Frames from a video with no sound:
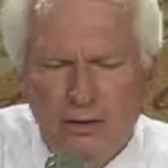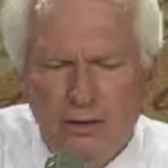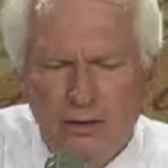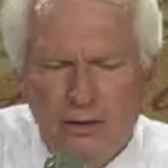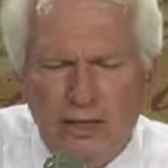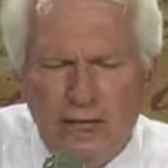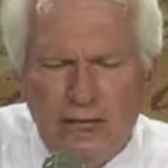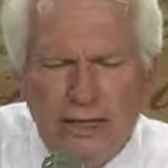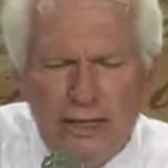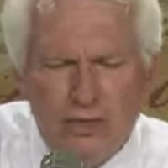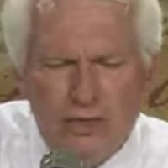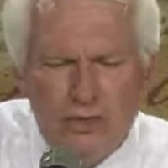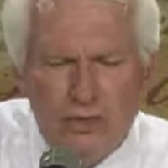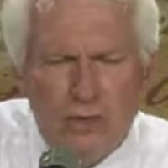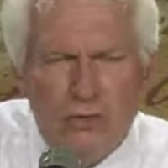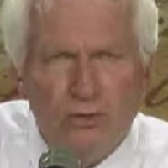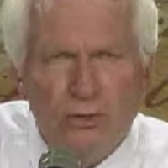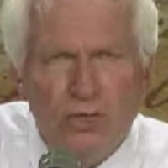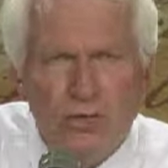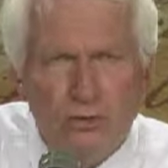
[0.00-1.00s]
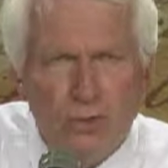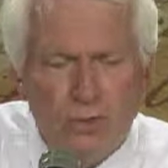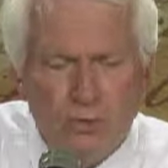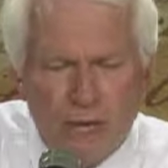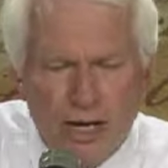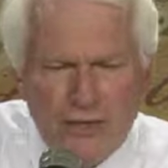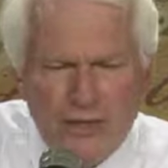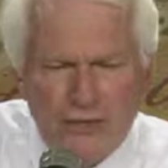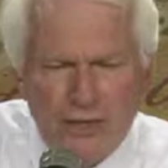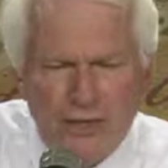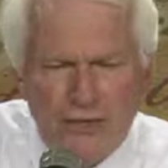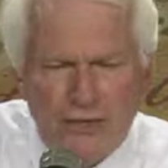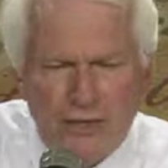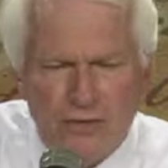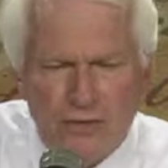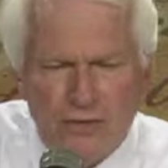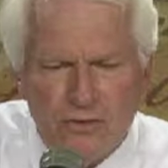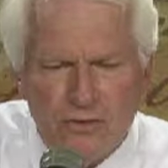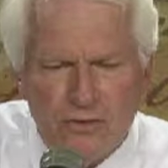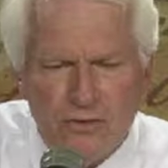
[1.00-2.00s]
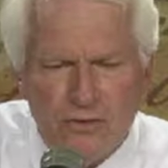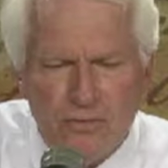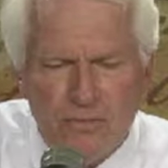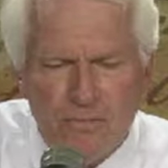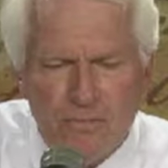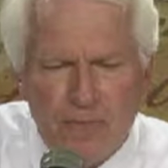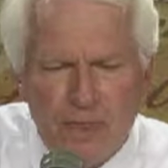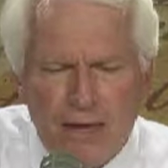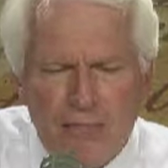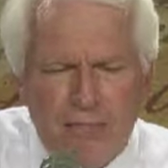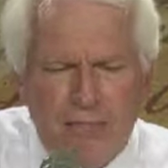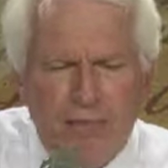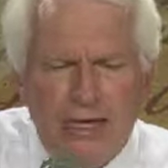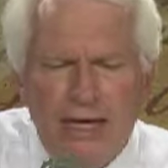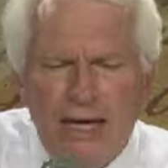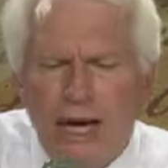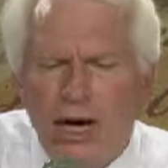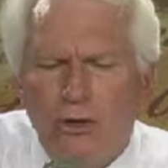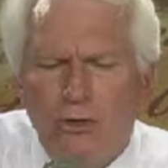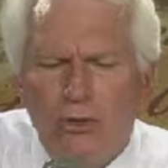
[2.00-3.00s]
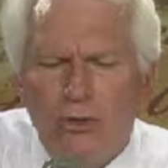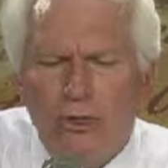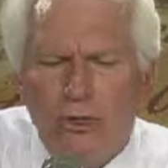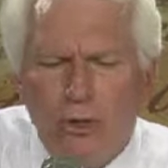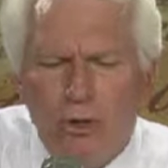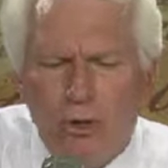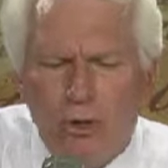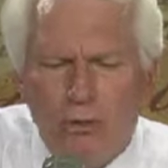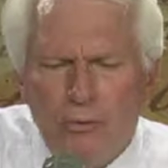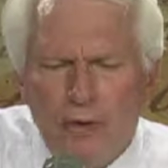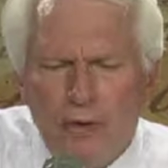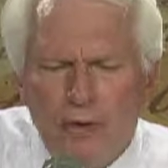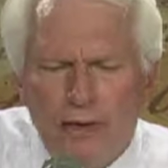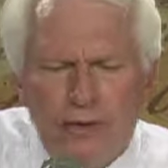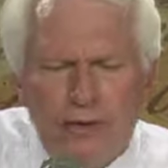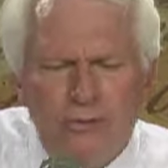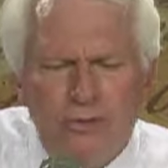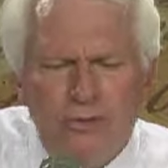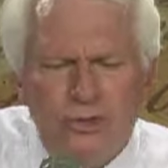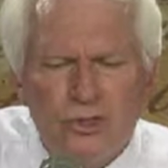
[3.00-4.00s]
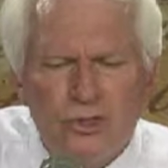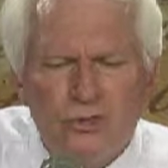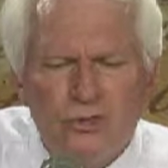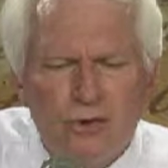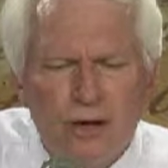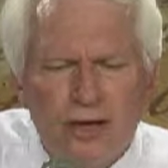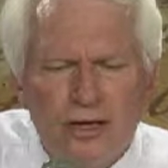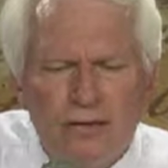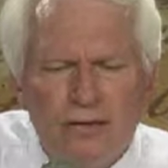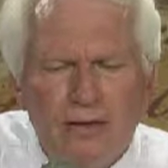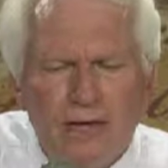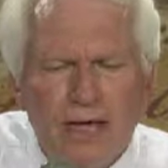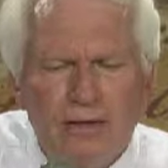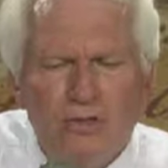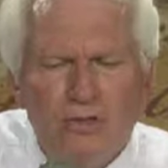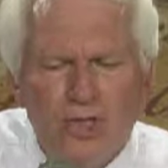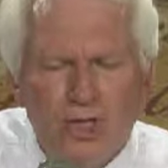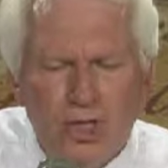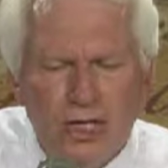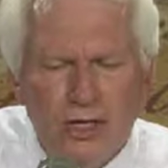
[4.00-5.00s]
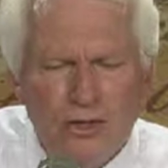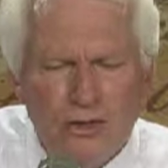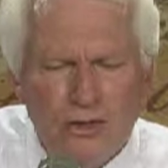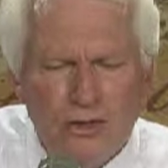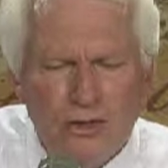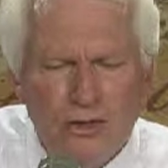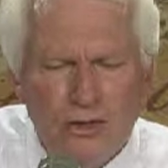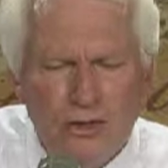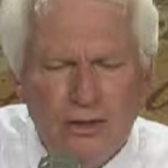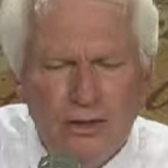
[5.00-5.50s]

and exult in your righteousness. Be our glory and strength and shield.